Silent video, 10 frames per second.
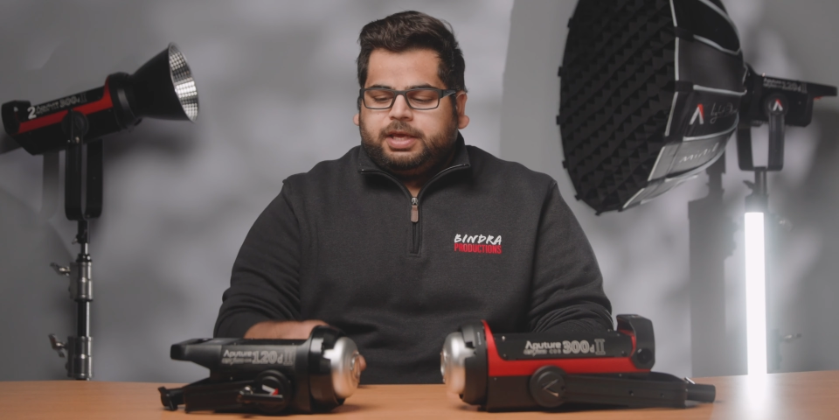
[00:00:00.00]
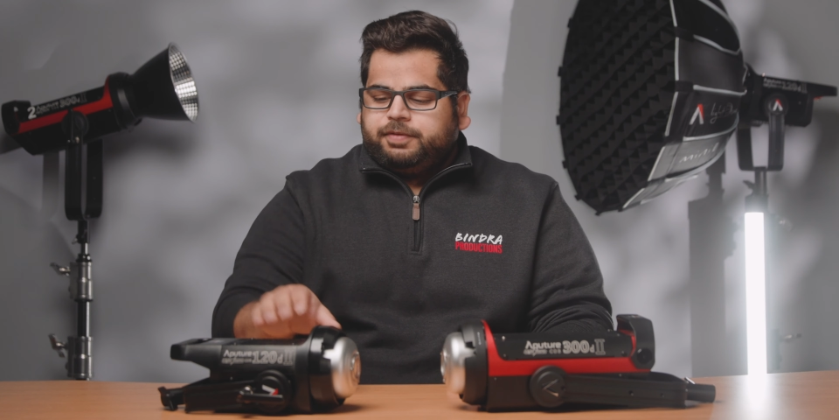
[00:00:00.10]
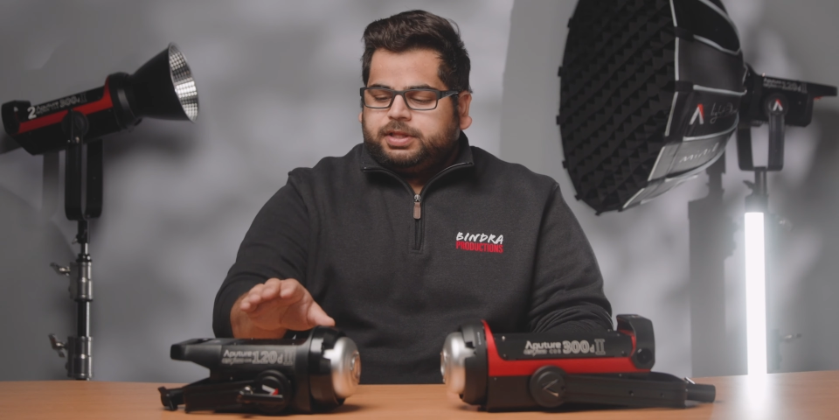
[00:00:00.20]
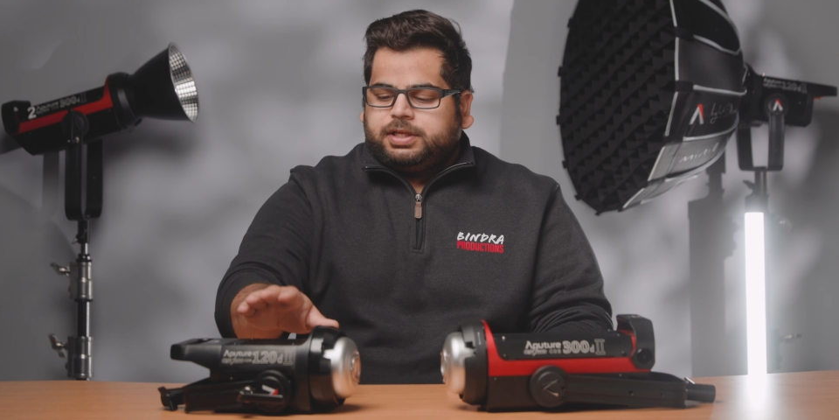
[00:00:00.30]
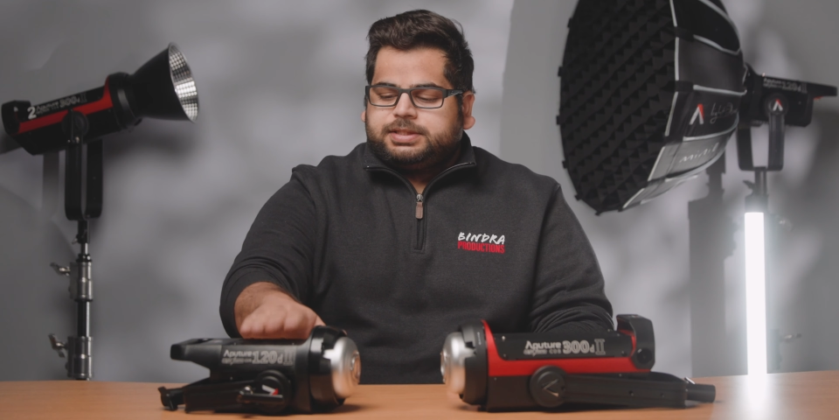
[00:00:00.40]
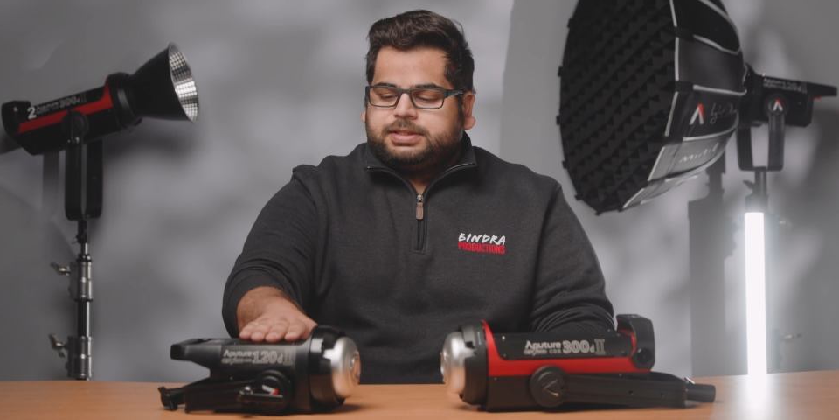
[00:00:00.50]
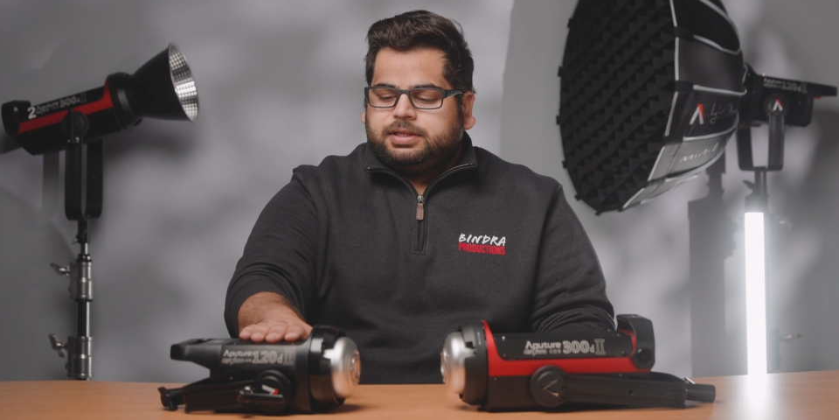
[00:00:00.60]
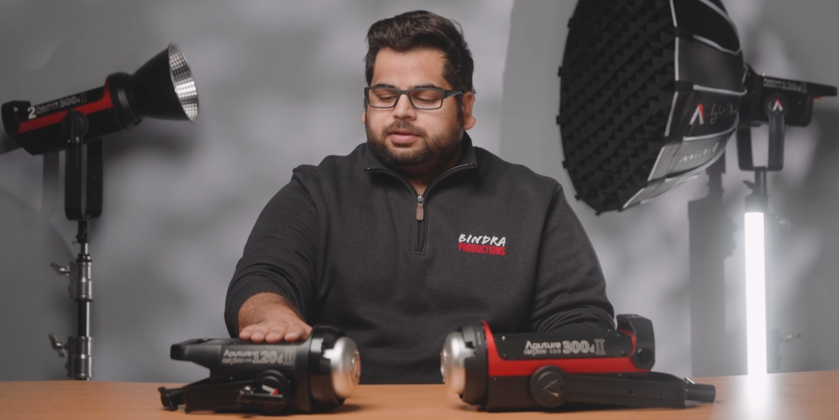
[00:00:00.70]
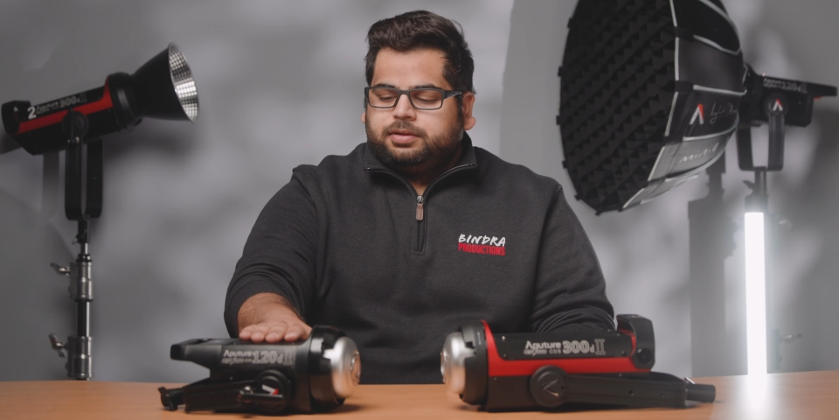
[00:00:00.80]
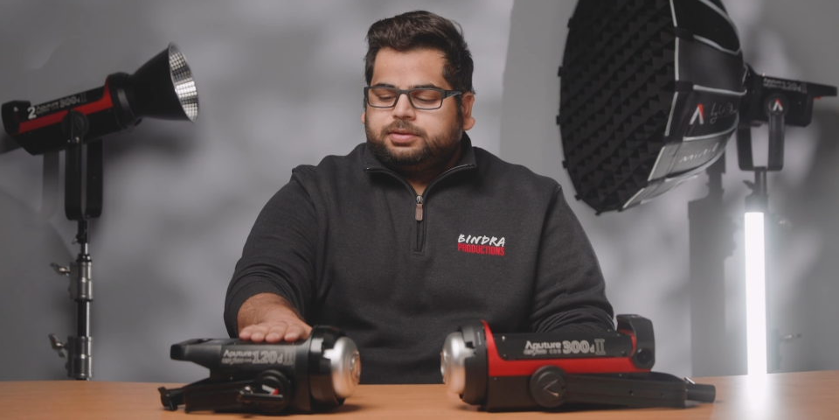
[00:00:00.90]
even this
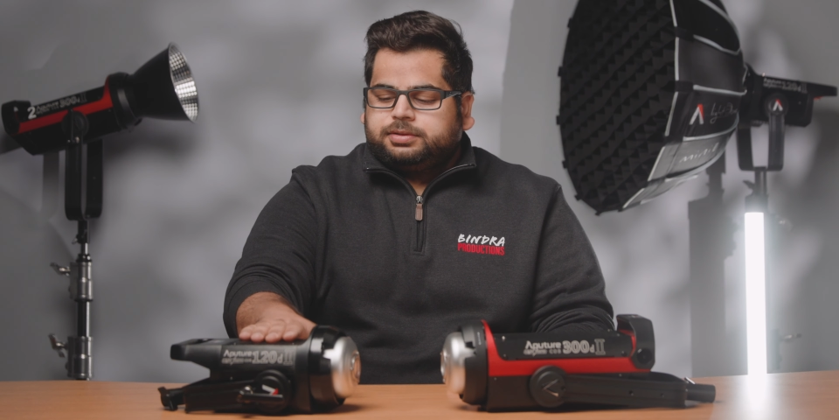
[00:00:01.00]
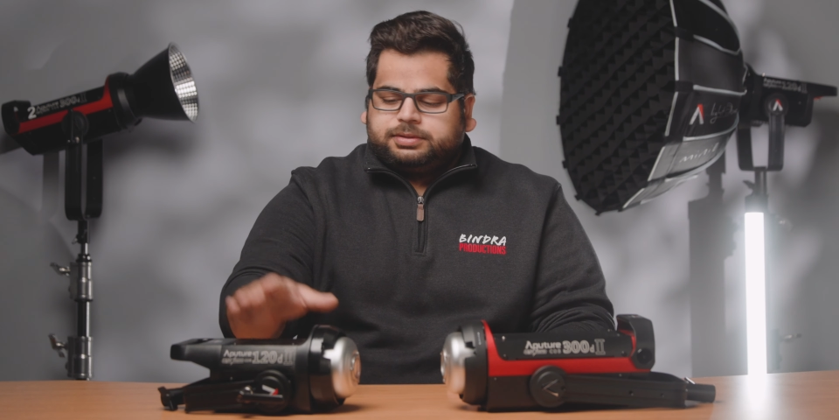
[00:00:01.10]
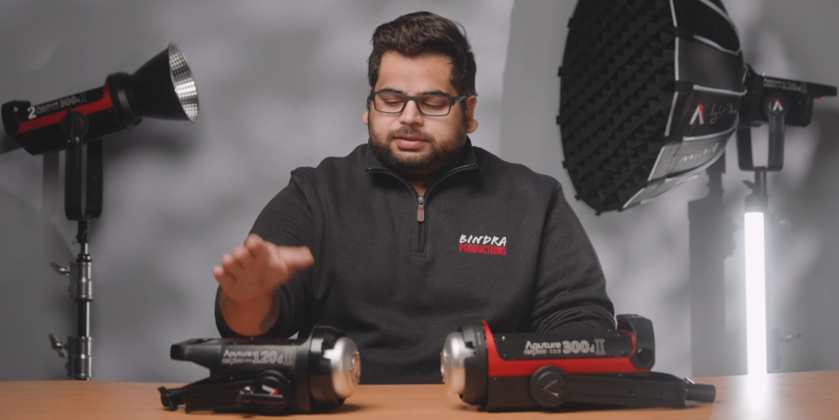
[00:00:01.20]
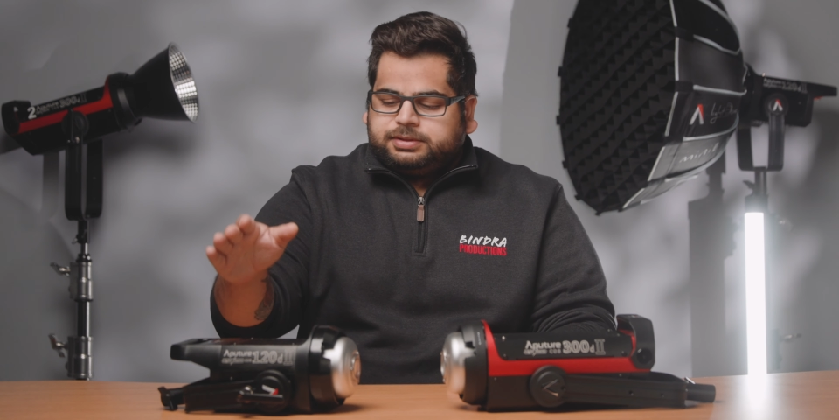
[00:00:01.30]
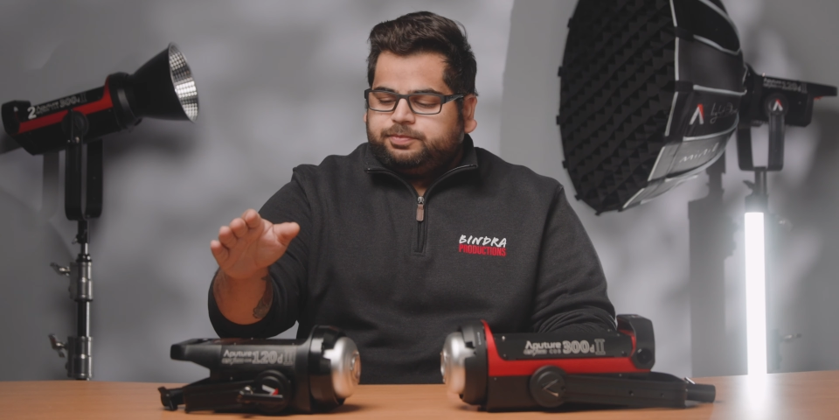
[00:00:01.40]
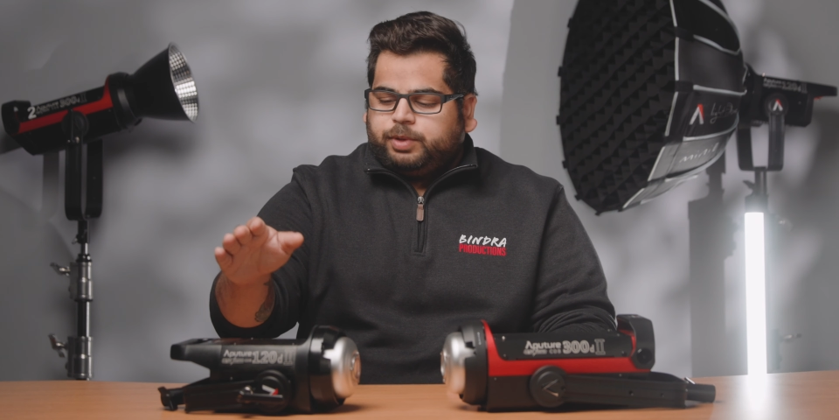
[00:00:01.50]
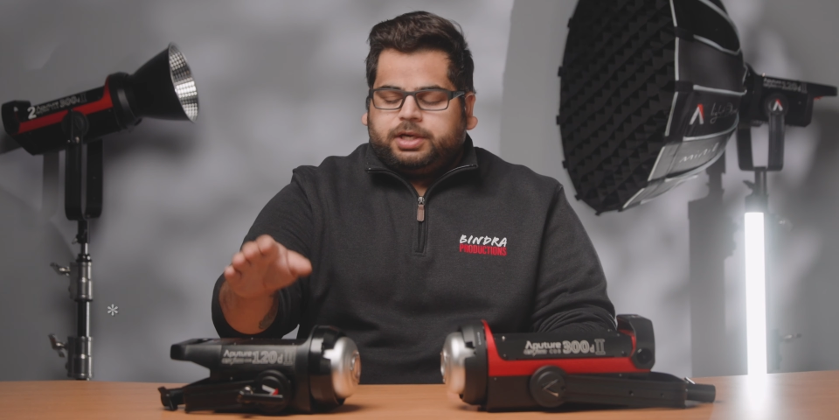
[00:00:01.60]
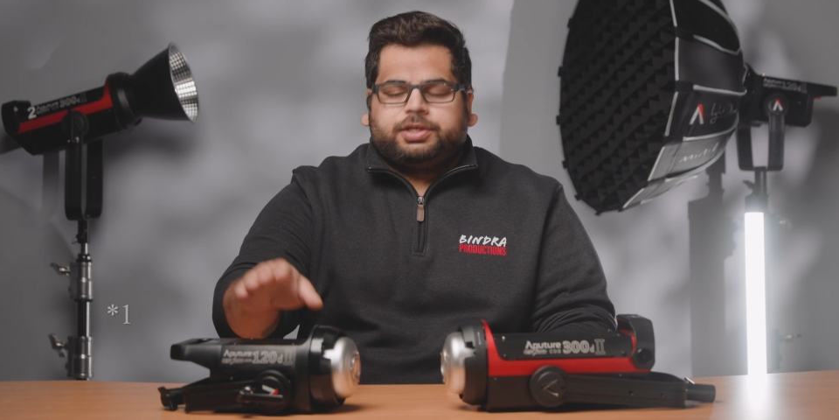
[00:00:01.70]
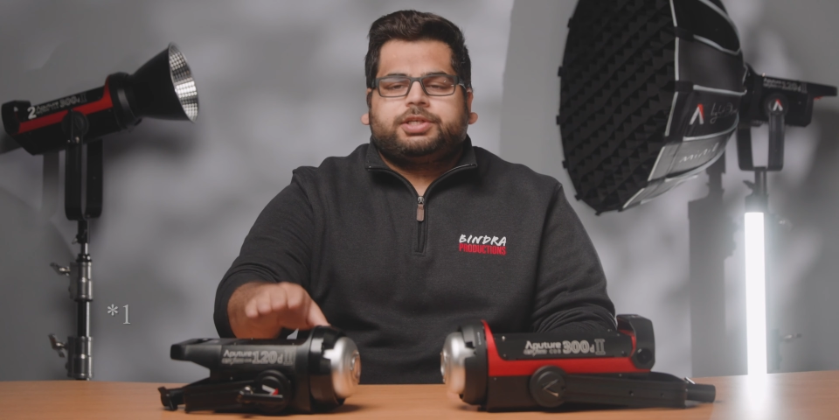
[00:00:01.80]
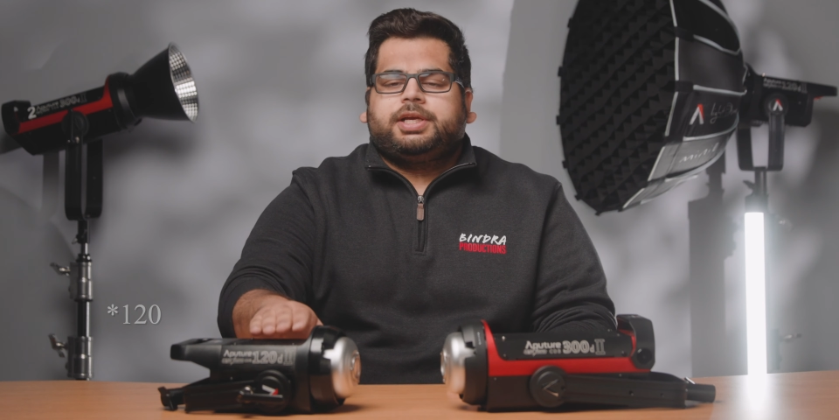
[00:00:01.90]
little
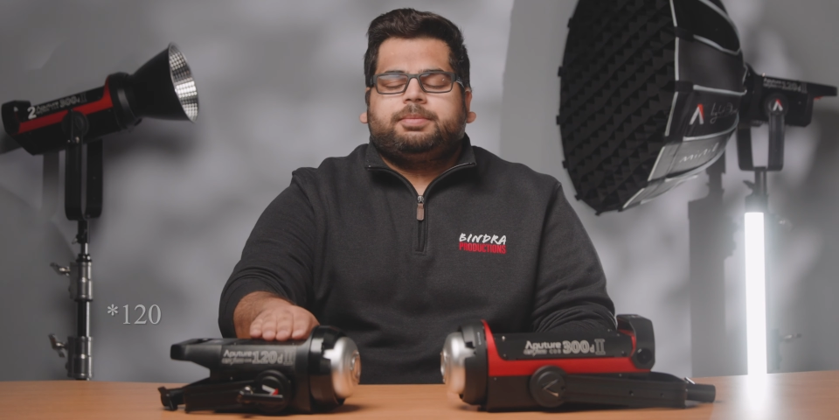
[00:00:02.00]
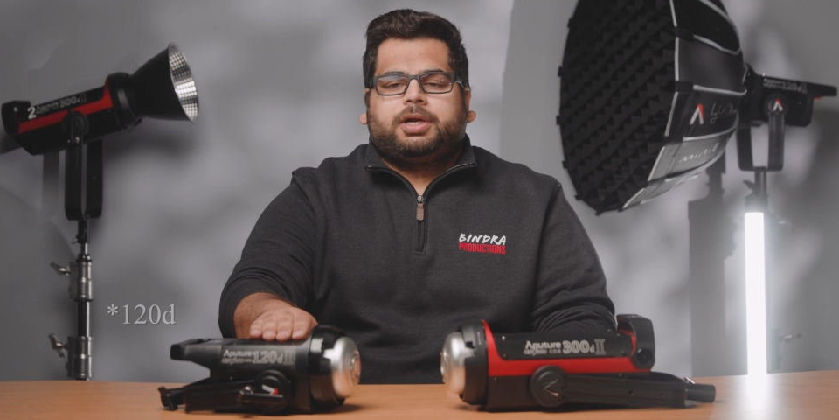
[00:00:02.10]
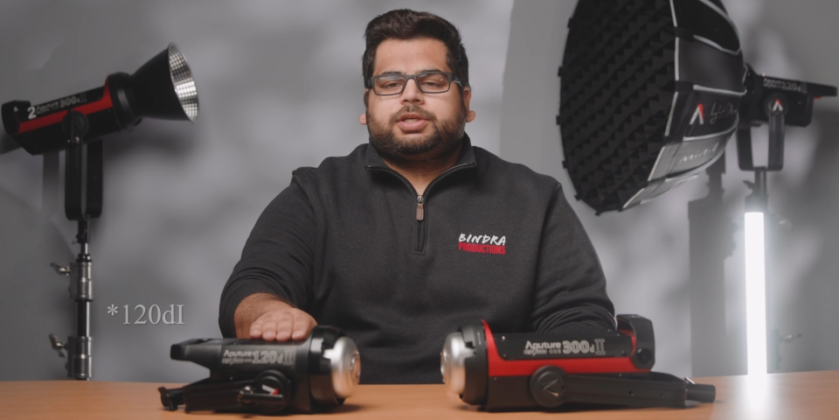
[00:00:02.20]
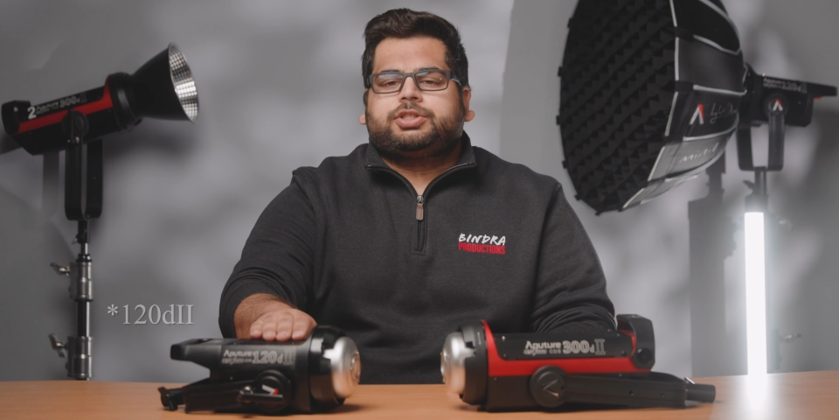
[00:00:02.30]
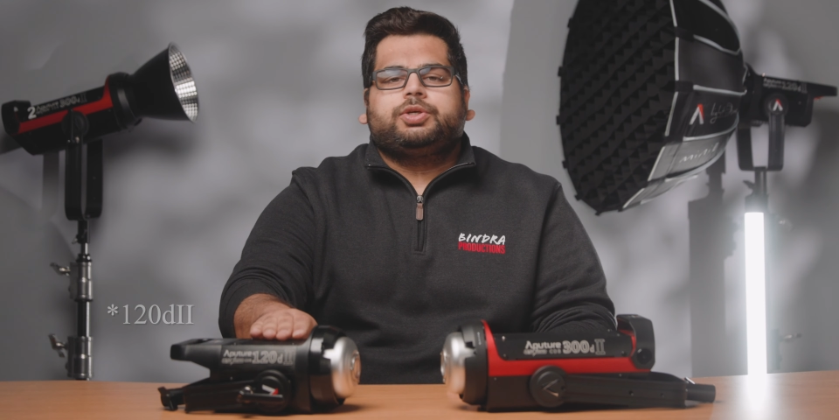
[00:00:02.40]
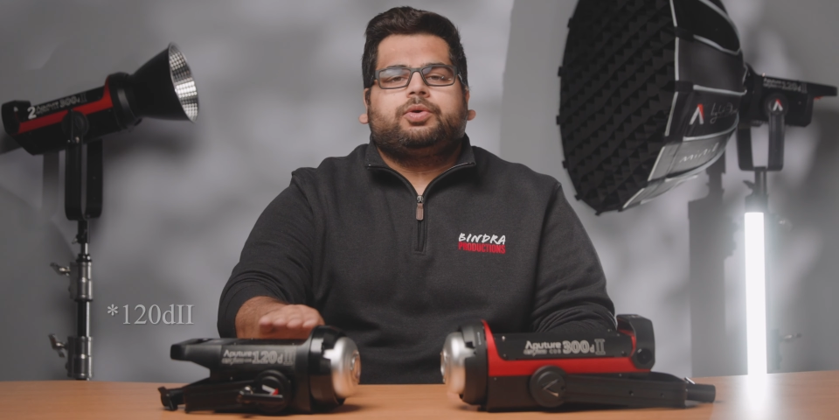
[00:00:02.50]
100D Mark II